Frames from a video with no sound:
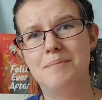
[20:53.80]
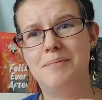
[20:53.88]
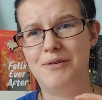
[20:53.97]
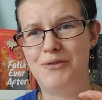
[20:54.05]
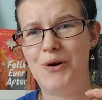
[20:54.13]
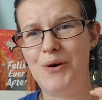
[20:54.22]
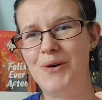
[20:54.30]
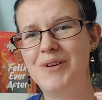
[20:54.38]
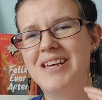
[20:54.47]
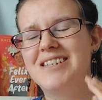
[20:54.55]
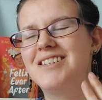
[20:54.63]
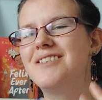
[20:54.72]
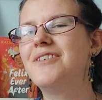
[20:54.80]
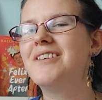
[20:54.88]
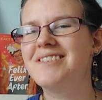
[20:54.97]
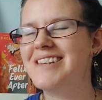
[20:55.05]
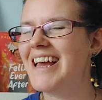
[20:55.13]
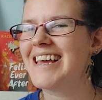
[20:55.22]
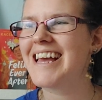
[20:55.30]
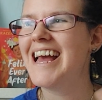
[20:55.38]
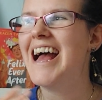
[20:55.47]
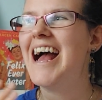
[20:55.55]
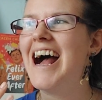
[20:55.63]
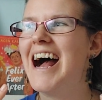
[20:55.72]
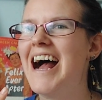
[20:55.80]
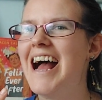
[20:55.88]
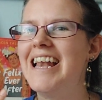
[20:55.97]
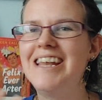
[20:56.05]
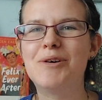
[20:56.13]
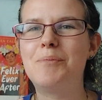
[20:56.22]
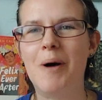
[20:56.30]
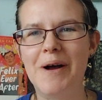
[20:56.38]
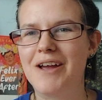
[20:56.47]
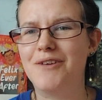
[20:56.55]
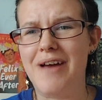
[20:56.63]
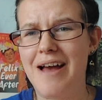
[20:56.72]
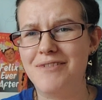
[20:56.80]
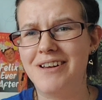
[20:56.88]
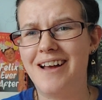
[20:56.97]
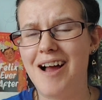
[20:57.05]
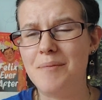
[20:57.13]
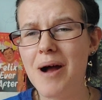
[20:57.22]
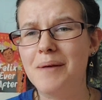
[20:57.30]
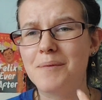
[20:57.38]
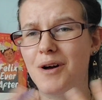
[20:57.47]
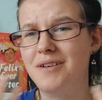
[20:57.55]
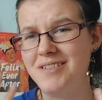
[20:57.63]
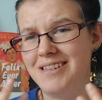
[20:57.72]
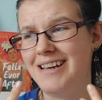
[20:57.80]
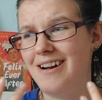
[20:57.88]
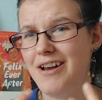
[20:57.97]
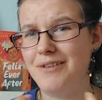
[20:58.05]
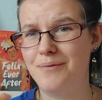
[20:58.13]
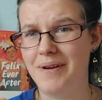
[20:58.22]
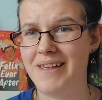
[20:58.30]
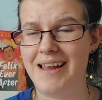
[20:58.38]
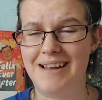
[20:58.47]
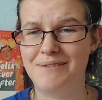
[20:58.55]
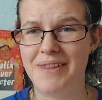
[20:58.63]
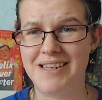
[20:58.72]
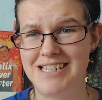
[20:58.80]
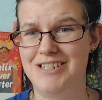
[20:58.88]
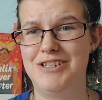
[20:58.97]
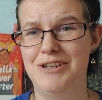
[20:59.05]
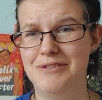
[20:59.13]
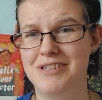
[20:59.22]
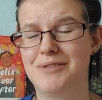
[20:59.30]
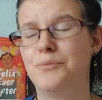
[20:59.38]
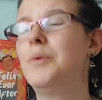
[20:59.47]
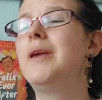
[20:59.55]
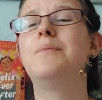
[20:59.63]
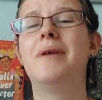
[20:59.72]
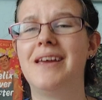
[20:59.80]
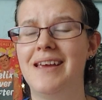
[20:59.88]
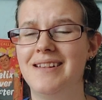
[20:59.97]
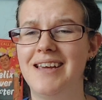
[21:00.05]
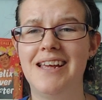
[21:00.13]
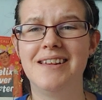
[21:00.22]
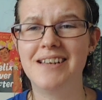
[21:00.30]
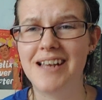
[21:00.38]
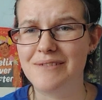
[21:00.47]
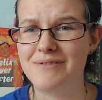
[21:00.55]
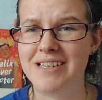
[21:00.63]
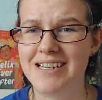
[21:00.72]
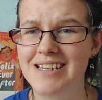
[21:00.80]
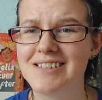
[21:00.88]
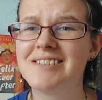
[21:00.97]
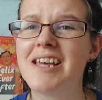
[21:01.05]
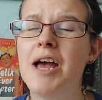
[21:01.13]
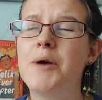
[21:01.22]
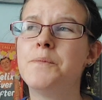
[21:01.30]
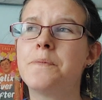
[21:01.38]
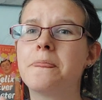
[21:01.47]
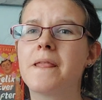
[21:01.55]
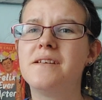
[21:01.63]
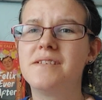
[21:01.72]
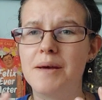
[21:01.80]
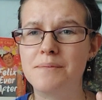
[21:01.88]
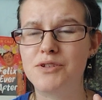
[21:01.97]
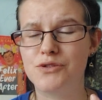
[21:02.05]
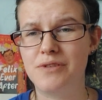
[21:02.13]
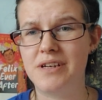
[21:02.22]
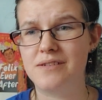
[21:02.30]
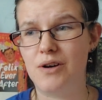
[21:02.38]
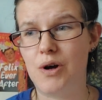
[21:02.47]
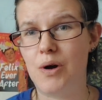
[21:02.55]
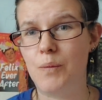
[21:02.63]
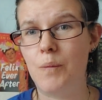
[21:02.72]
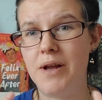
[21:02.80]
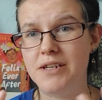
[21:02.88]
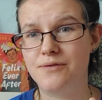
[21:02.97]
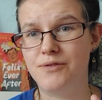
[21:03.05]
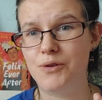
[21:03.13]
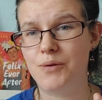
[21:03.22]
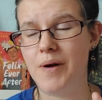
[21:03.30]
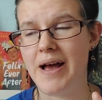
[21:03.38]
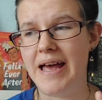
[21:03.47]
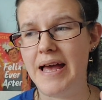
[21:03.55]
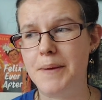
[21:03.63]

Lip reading: before. It just feels like a little pocket of heaven. I'm constantly kind of with a tissue, just weeping in the loveliness. Some stories are wonderful